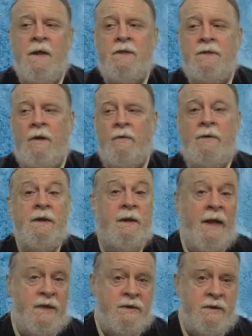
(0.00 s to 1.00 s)
So, in the
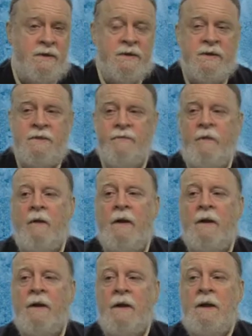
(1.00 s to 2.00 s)
elections this
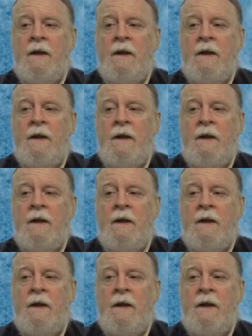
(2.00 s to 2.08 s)
fall,